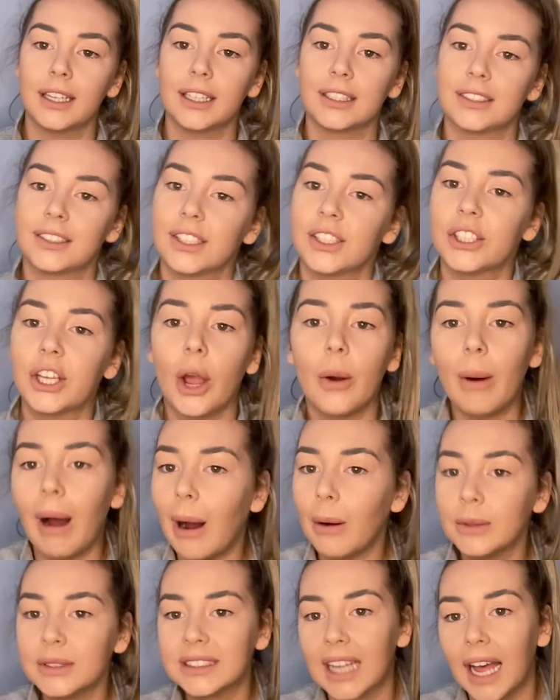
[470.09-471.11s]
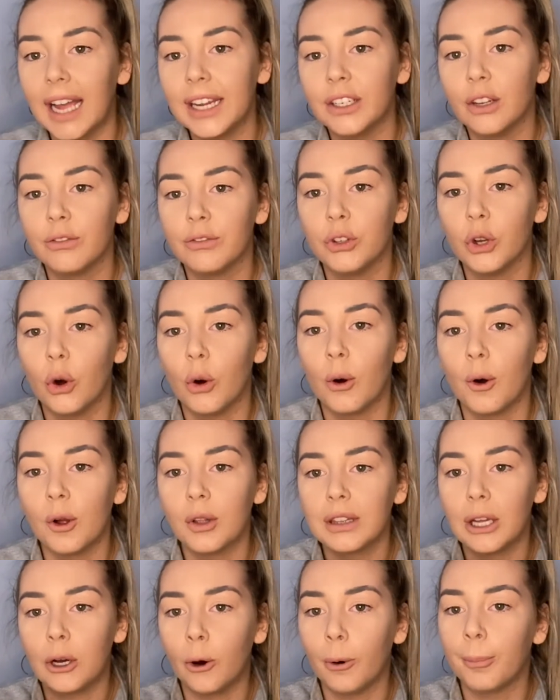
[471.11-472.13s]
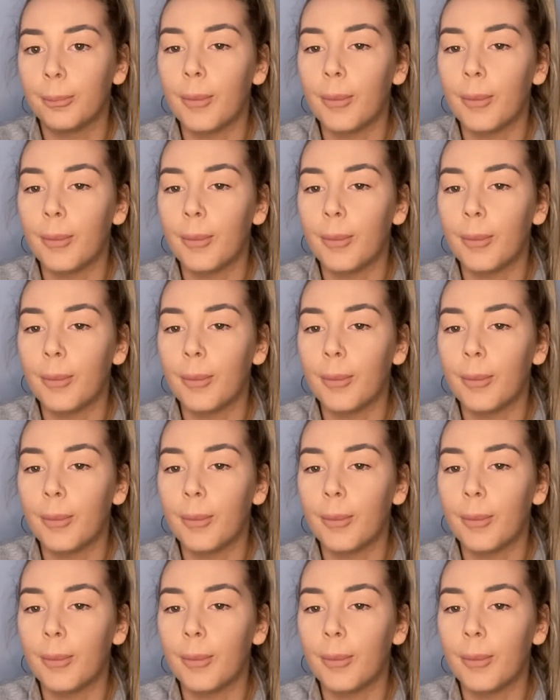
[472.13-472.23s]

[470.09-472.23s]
to go outside of your little